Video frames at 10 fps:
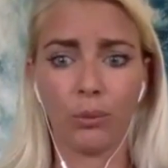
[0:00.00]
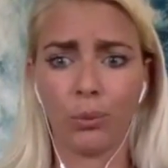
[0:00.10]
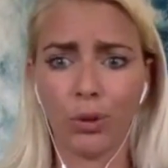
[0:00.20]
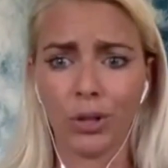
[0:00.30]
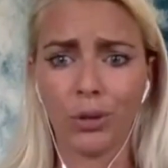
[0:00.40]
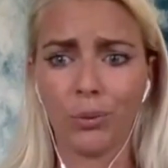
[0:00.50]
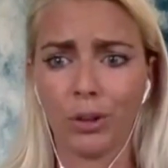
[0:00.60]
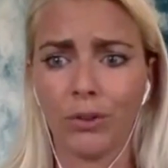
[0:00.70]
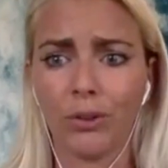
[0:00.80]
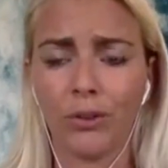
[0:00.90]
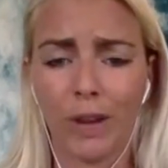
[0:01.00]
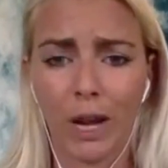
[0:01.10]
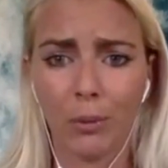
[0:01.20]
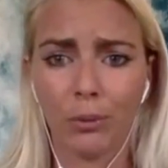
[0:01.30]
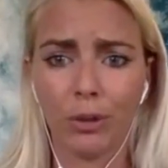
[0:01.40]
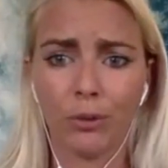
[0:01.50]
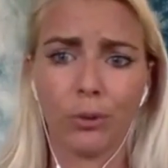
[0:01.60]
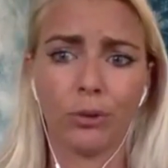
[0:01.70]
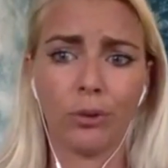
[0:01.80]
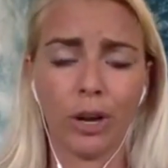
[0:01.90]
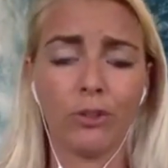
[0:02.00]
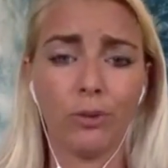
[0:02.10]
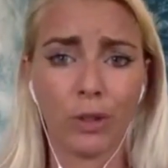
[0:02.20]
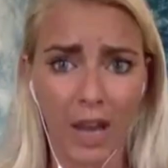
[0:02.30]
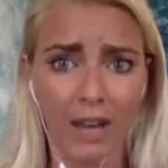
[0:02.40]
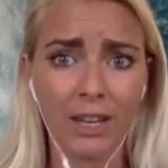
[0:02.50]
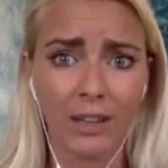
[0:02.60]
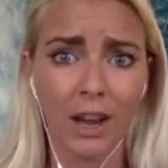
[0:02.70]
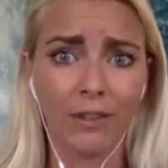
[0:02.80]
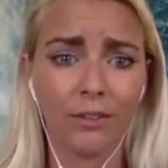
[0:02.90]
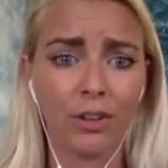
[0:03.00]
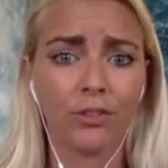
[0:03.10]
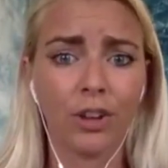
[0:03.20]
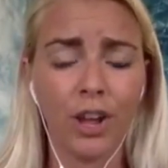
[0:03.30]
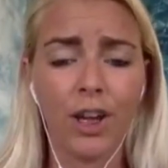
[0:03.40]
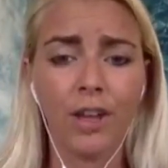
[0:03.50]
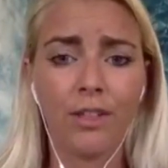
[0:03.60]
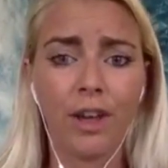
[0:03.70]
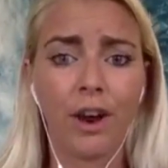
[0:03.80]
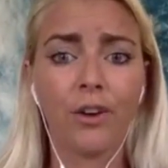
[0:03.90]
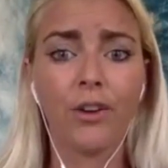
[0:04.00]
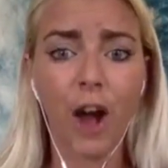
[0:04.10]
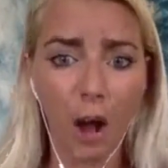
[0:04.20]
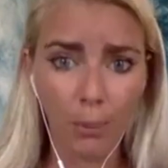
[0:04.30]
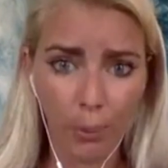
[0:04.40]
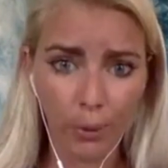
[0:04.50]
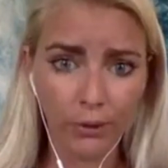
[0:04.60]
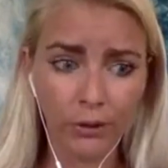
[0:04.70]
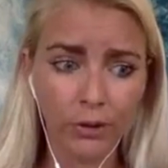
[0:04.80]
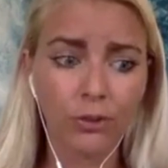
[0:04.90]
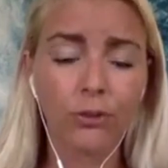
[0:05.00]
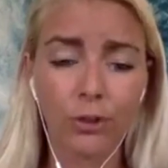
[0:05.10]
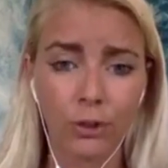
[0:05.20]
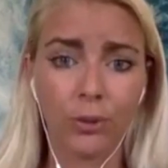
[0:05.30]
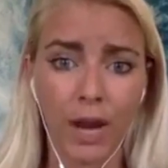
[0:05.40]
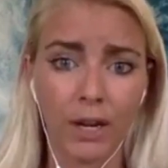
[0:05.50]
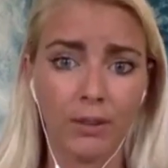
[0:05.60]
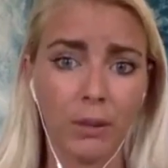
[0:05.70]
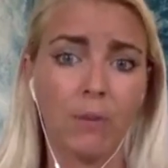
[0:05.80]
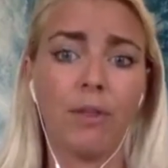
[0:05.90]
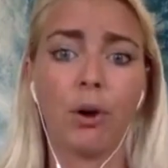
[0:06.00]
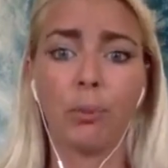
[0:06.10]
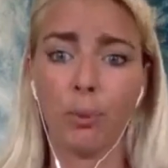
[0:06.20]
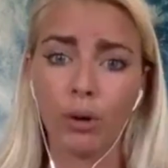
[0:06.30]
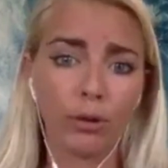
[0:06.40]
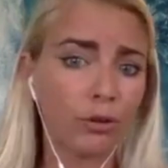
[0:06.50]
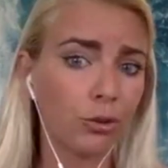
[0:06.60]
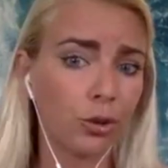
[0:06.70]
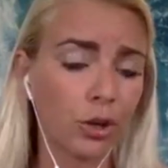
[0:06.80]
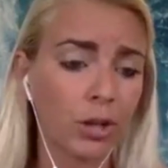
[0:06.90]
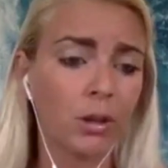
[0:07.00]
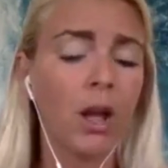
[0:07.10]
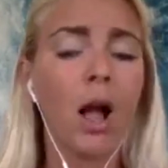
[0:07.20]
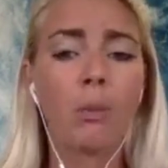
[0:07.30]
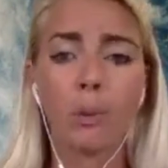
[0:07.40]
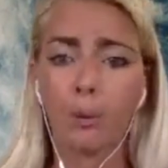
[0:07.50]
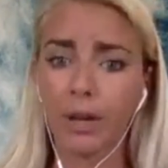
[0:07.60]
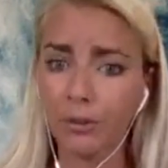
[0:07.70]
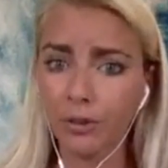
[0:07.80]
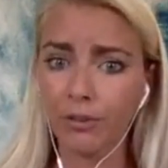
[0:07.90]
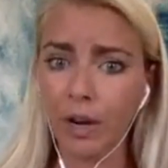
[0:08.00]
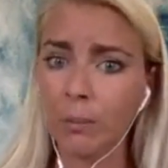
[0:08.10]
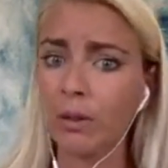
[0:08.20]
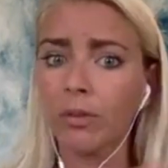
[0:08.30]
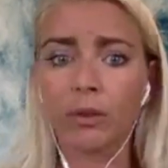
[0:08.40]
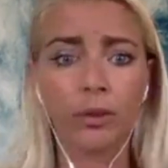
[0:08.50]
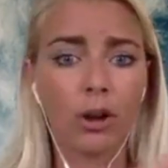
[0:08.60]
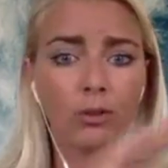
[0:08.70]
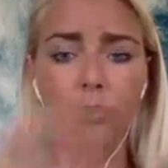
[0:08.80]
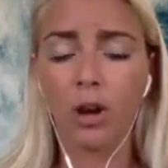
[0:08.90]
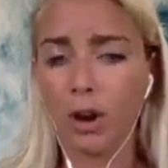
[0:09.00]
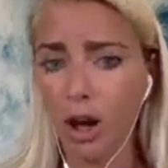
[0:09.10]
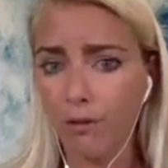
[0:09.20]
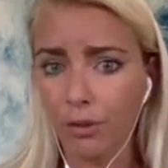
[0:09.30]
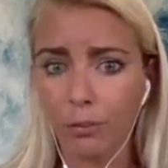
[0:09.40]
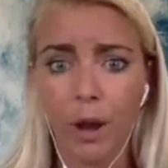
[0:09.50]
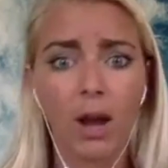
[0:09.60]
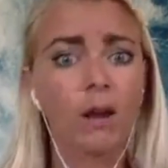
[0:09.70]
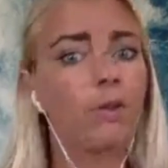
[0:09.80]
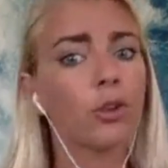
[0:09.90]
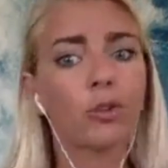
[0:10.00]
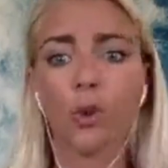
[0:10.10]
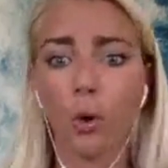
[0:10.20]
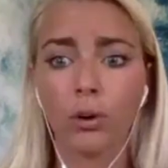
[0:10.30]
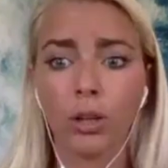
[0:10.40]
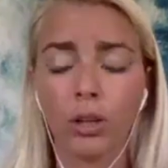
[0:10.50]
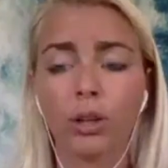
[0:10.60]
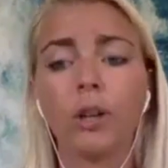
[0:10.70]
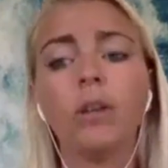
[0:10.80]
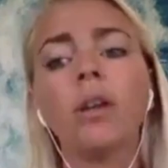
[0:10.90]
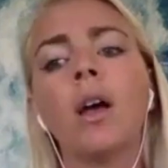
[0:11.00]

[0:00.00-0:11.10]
a really, really sustainable resource. So guys, you can eat lionfish. They are not poisonous, so you can eat them. If they're poisonous, you couldn't. But because they're venomous, as long as you cut off the spines, totally good.